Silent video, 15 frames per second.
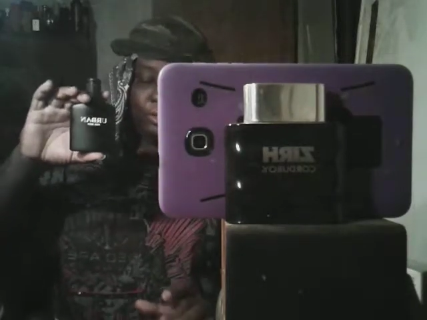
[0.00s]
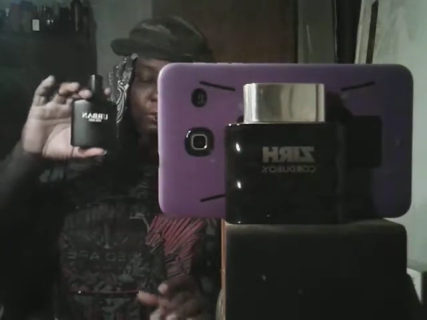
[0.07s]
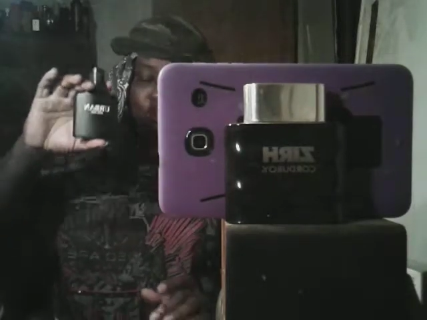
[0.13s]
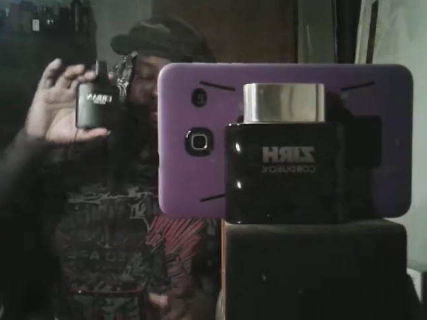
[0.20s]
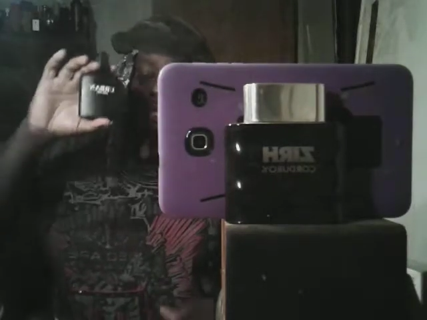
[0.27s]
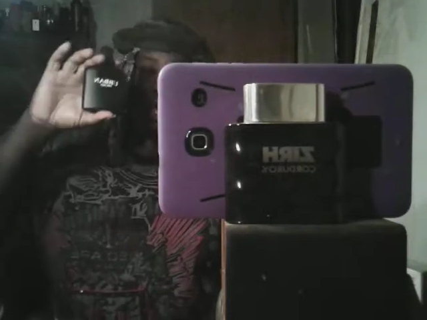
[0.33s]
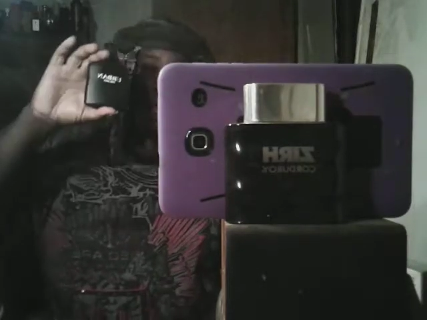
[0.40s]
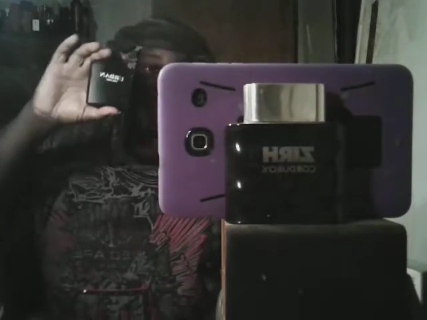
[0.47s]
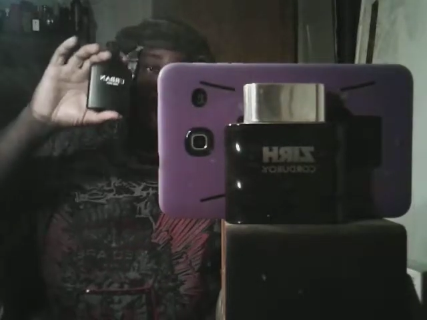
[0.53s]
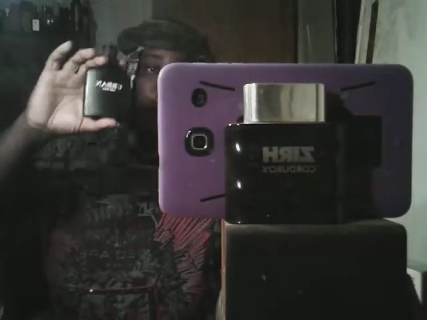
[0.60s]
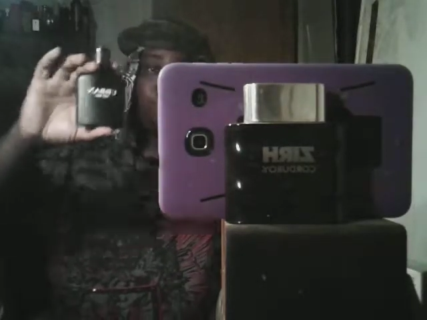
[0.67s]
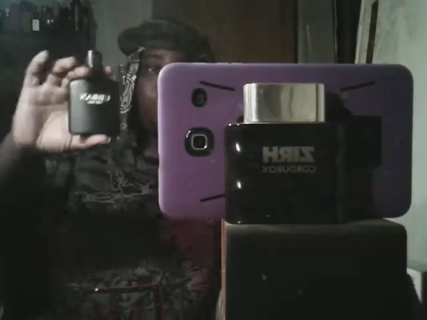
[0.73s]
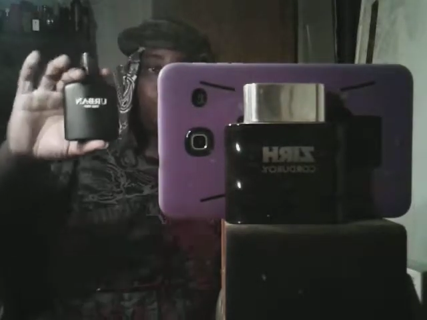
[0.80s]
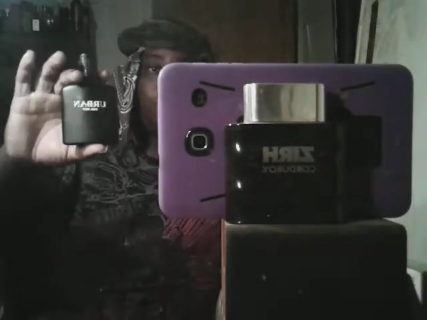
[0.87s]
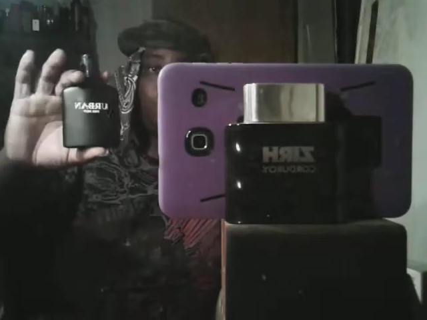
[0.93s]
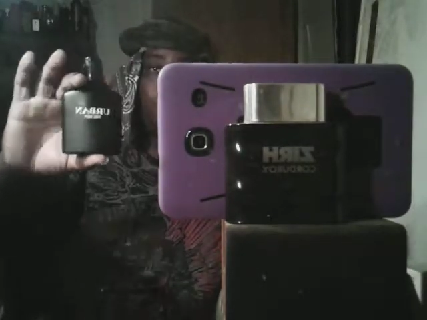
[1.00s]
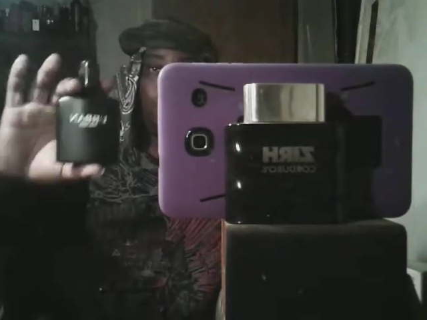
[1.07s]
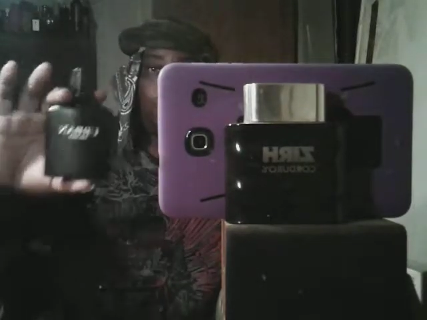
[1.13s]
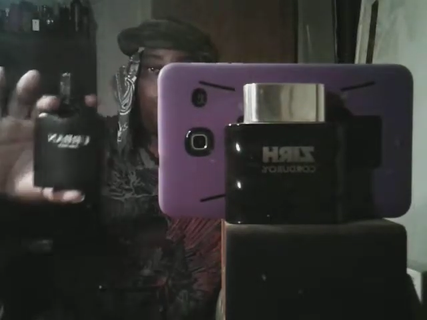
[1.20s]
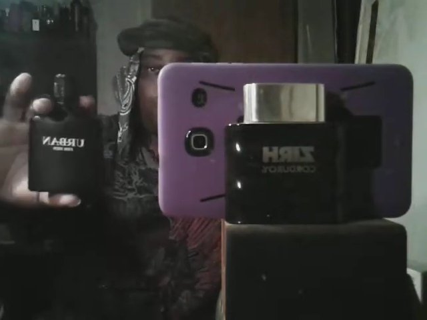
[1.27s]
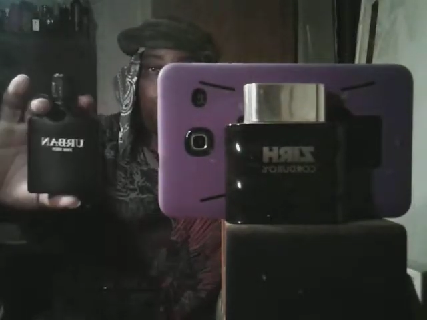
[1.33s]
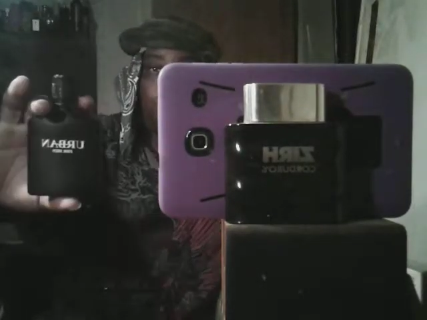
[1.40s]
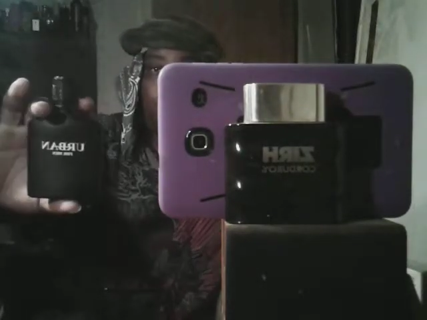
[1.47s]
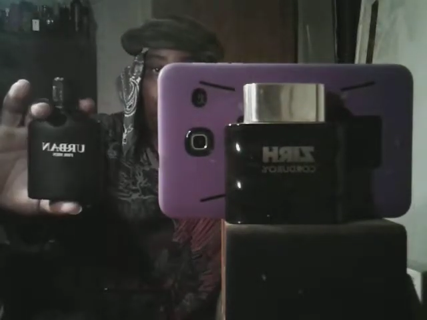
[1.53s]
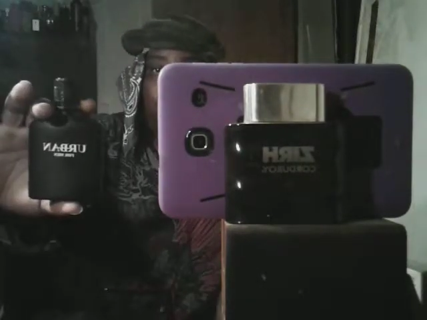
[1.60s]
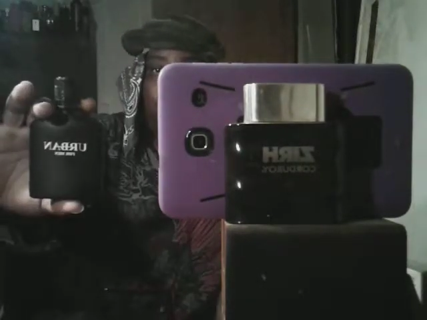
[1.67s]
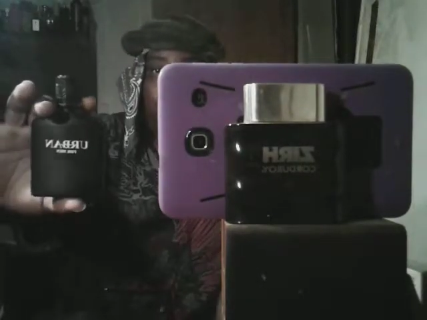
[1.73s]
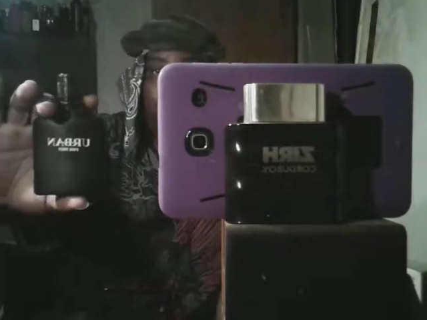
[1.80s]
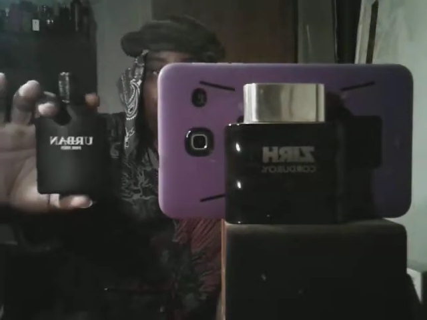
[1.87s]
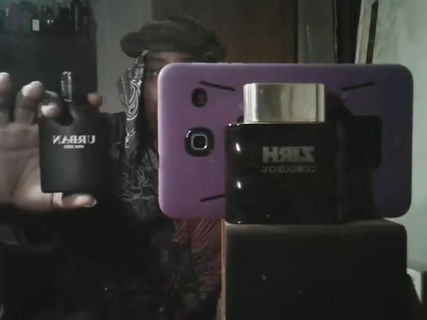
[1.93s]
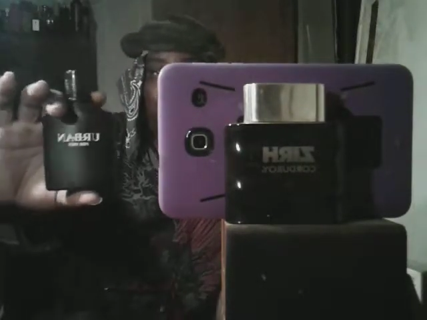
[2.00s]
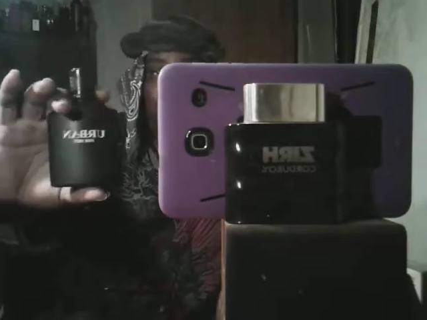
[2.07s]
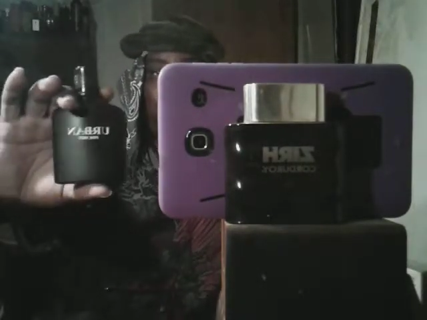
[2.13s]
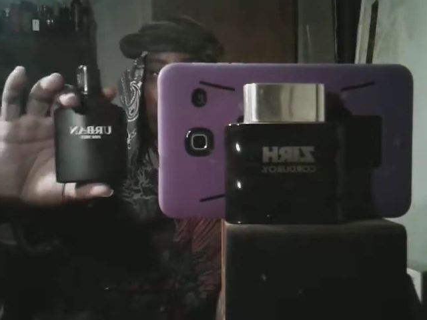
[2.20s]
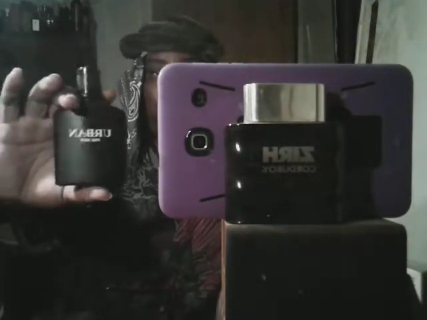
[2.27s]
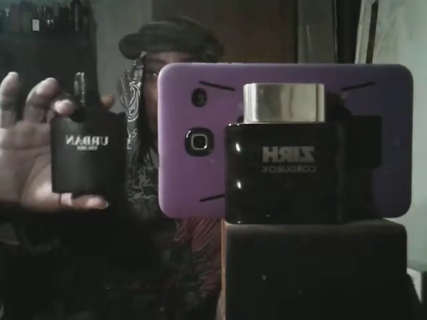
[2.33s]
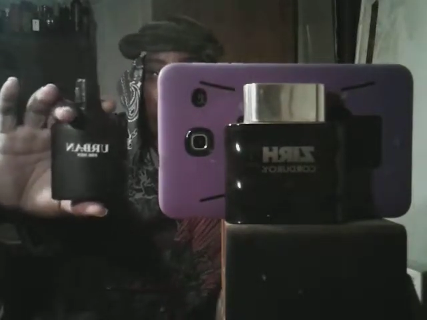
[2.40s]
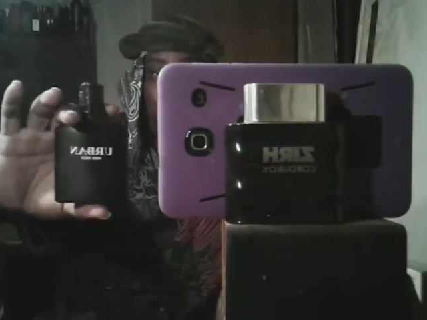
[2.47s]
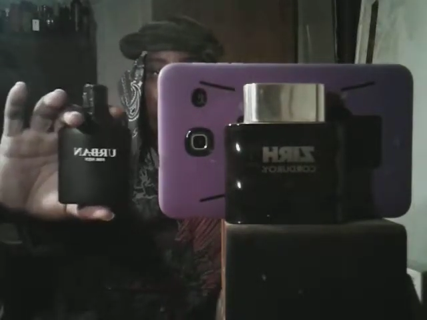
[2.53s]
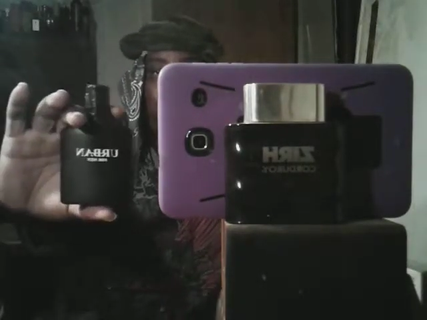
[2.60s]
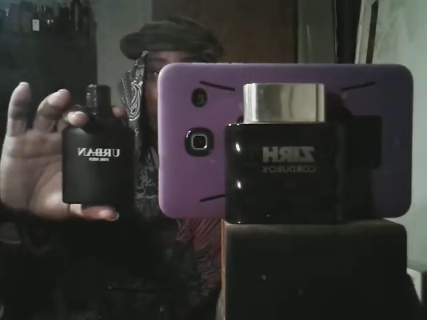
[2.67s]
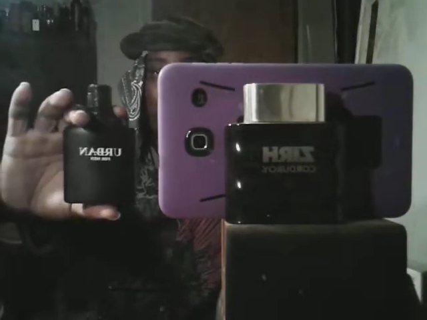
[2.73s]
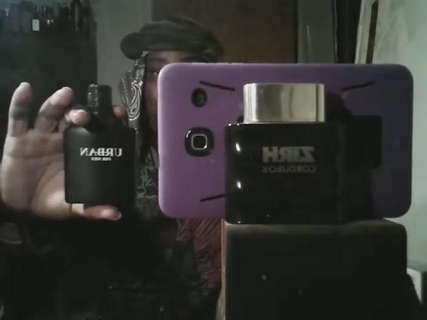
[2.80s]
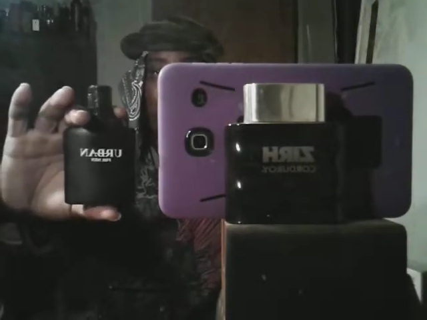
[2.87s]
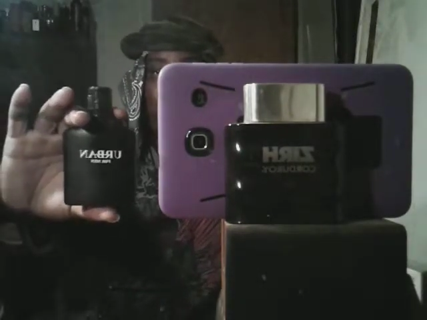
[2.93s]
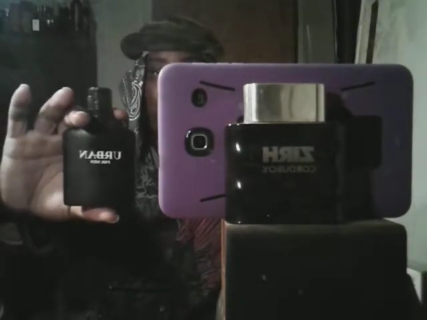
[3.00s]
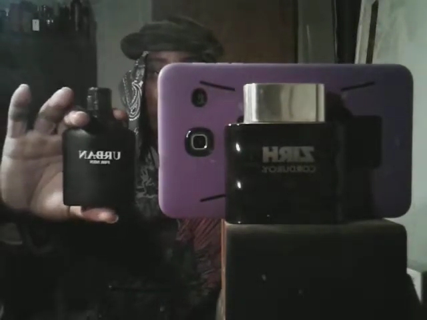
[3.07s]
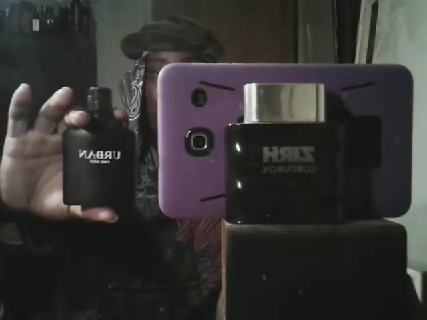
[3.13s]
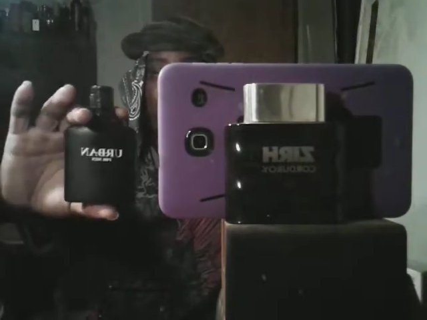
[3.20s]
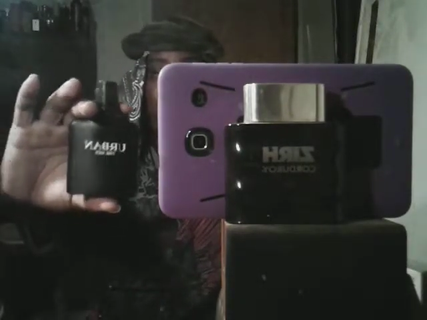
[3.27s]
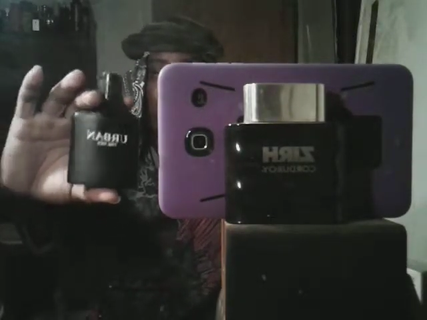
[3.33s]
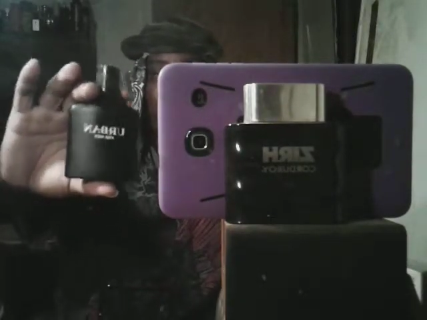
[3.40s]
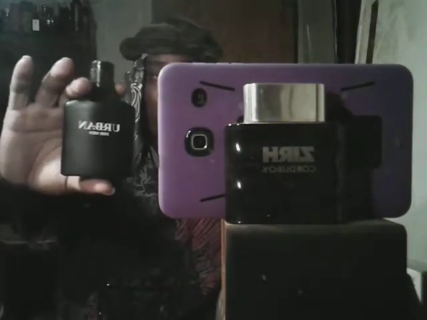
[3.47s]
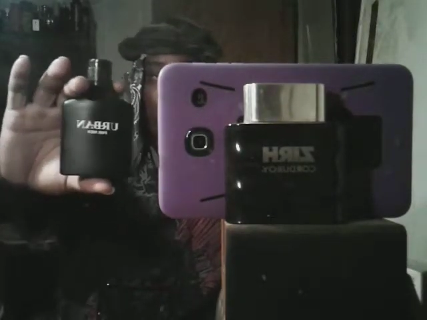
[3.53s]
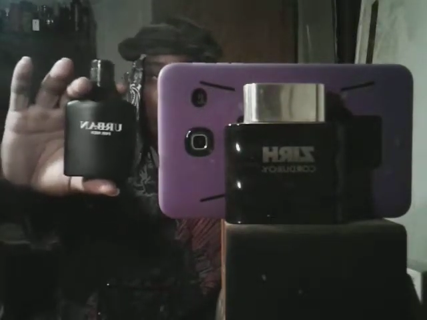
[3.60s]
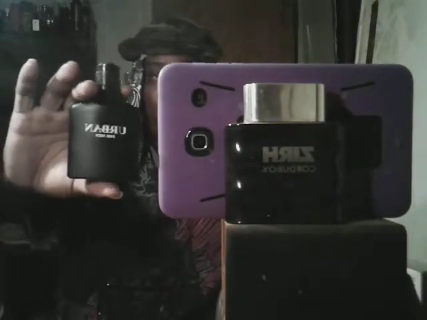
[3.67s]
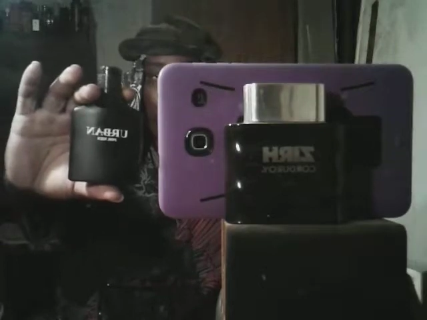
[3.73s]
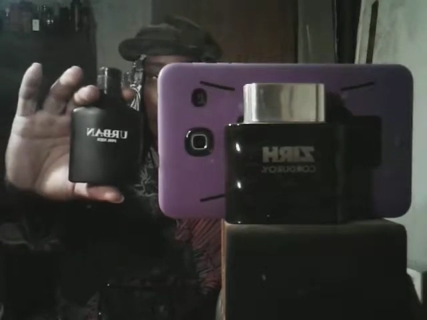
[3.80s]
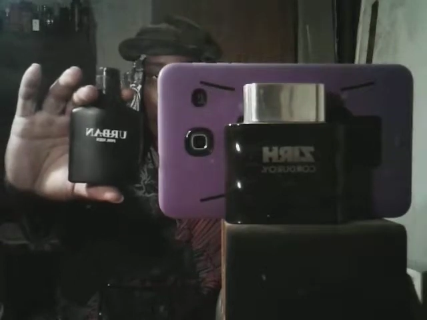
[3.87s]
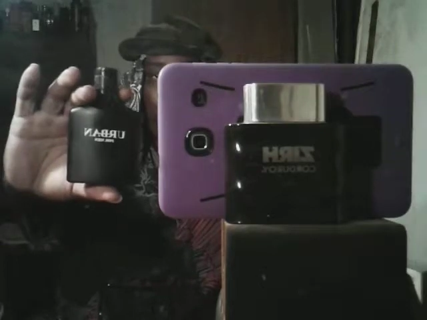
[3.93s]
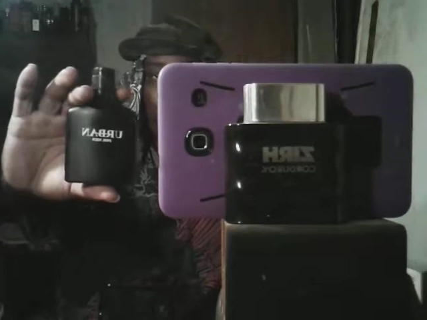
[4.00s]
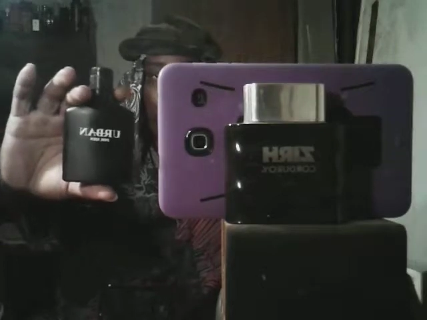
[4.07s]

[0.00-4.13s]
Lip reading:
[unreadable: no face in view]